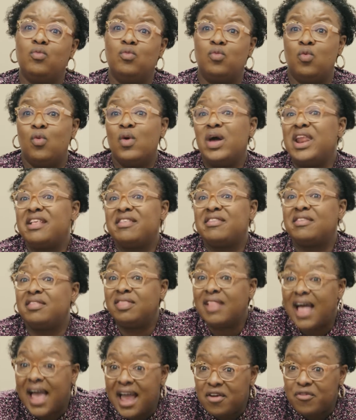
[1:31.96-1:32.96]
what it's
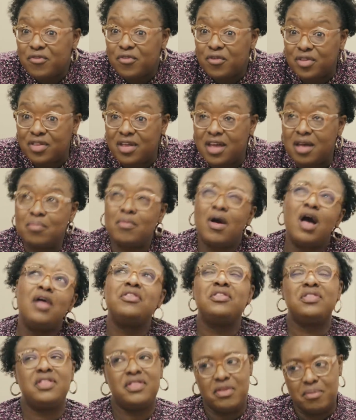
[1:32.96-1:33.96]
like for them,
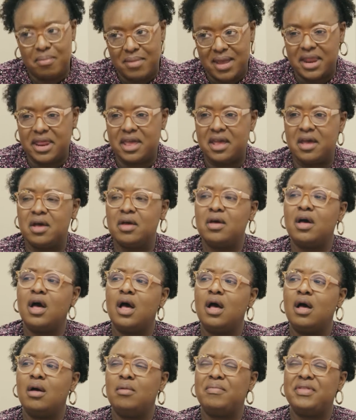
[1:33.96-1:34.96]
other than the media,
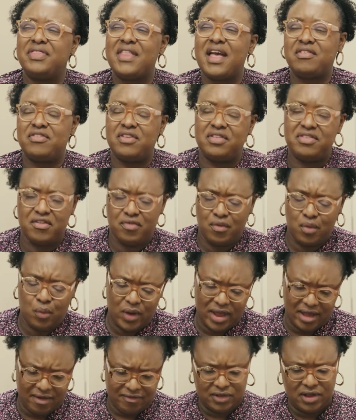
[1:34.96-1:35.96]
but that's a different
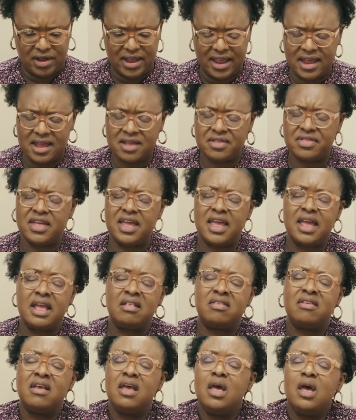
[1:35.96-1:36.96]
way of looking at
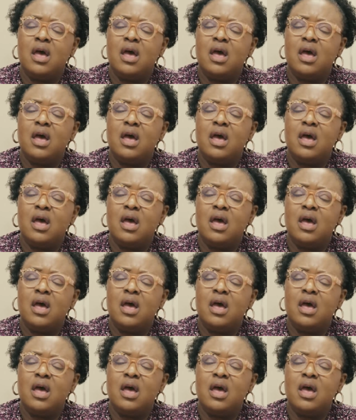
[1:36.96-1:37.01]
things,